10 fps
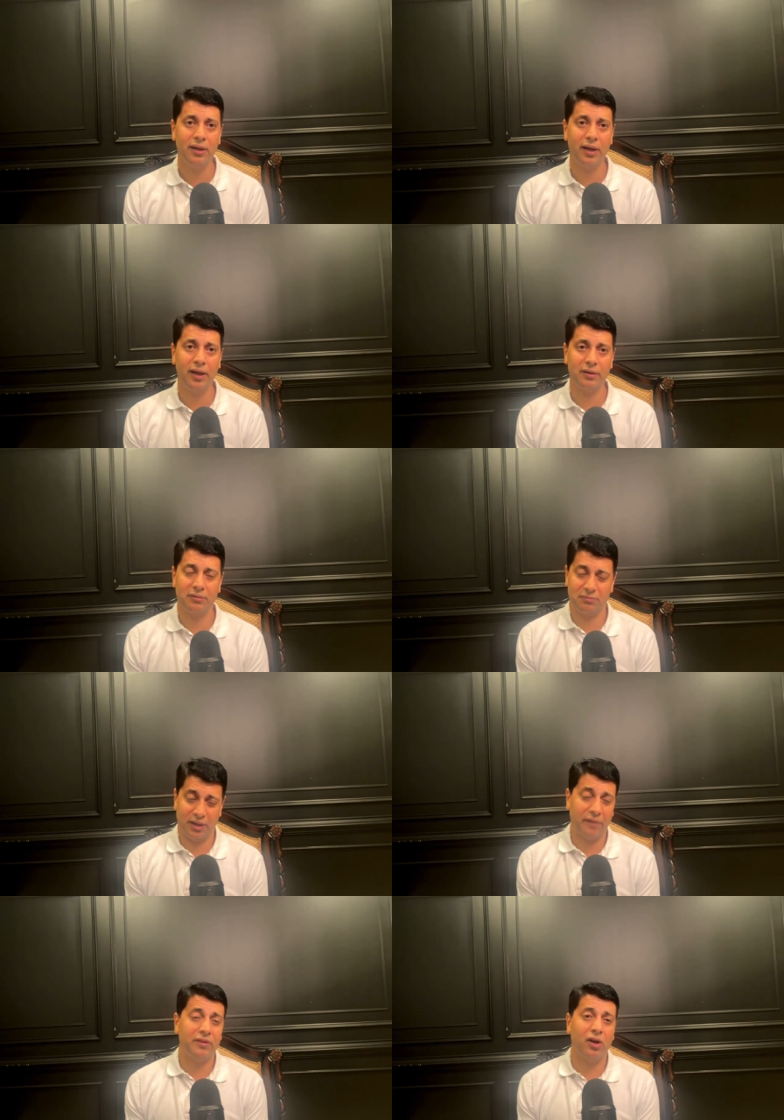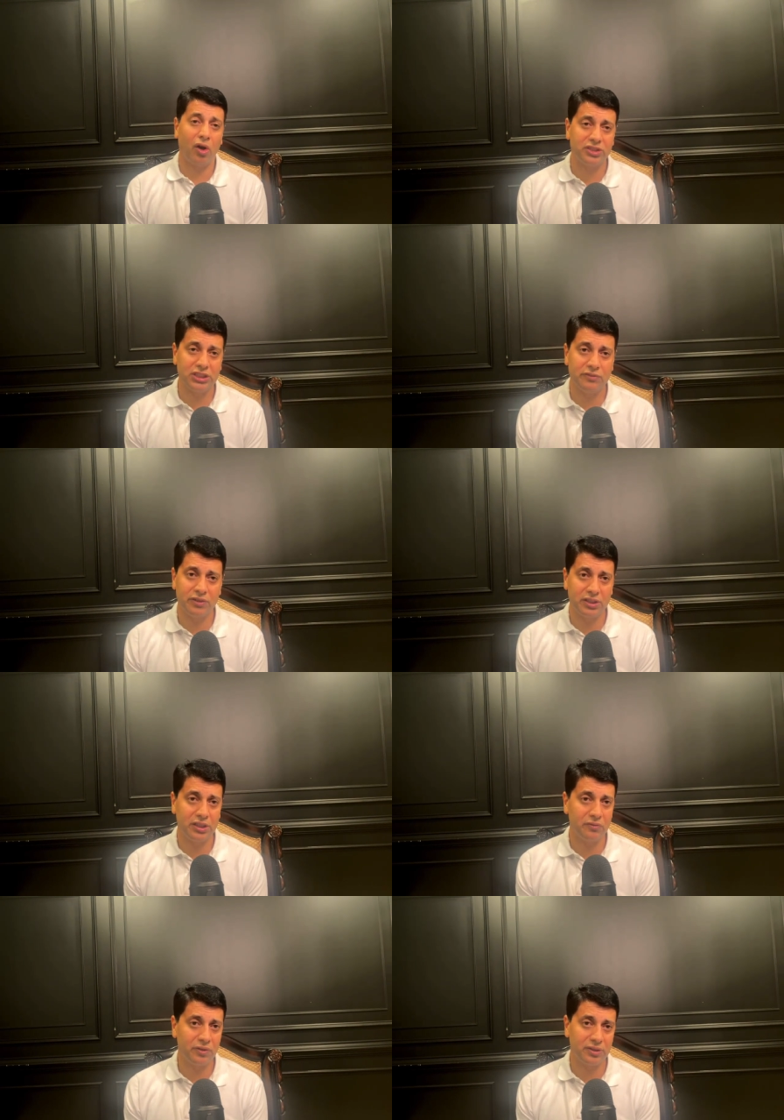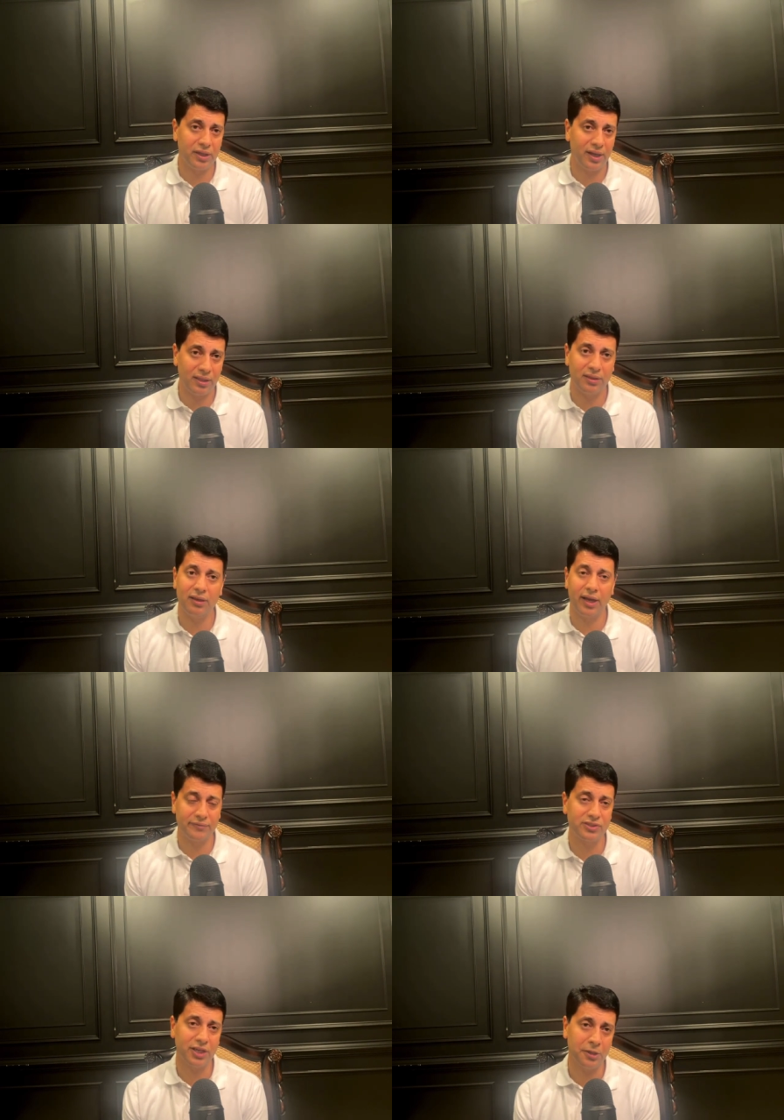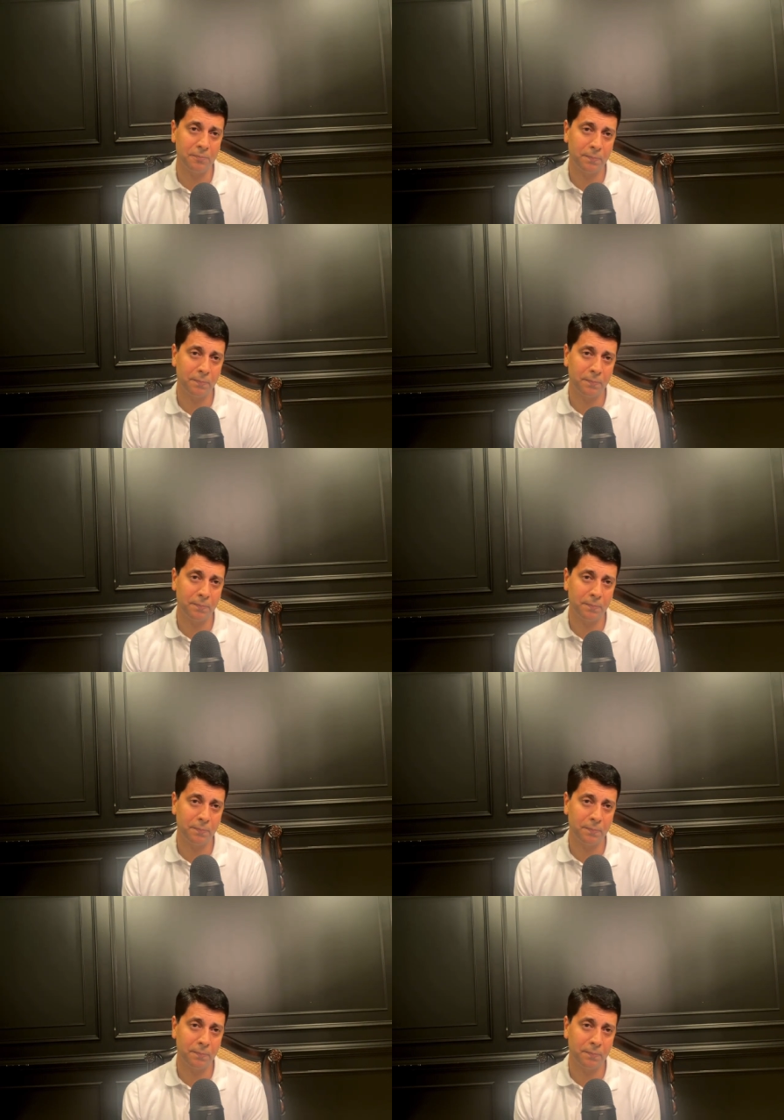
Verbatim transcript: and have the longevity with a healthy lifestyle